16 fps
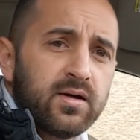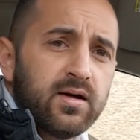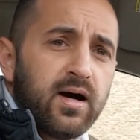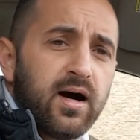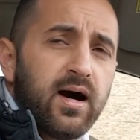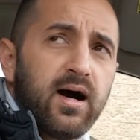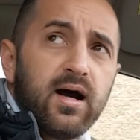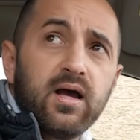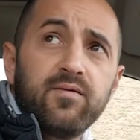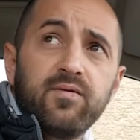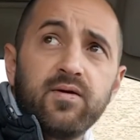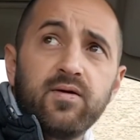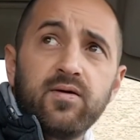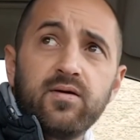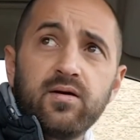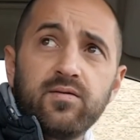if
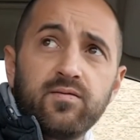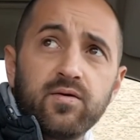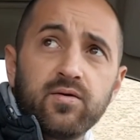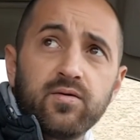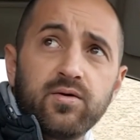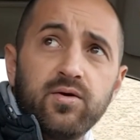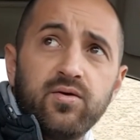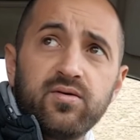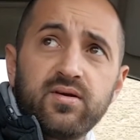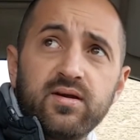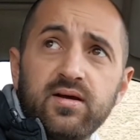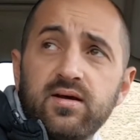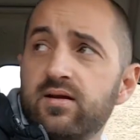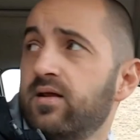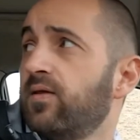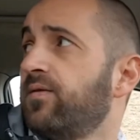you're using
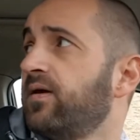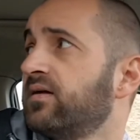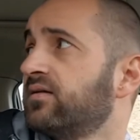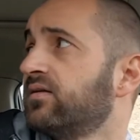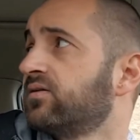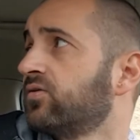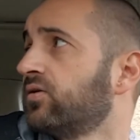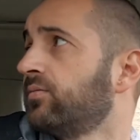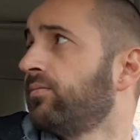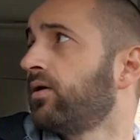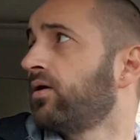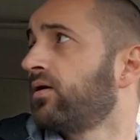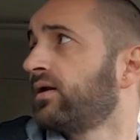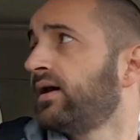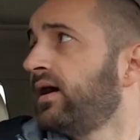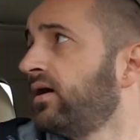it, it thinks it's going to
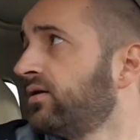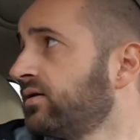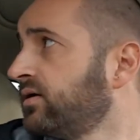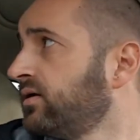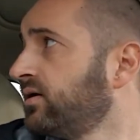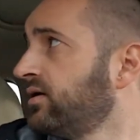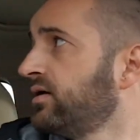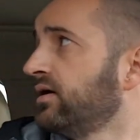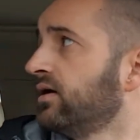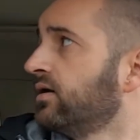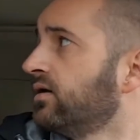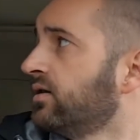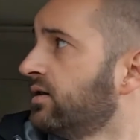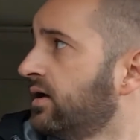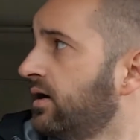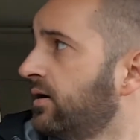burn out,
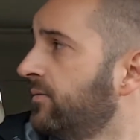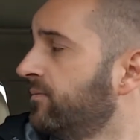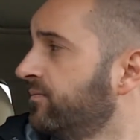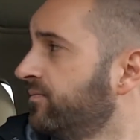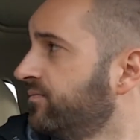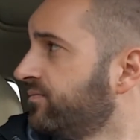it'll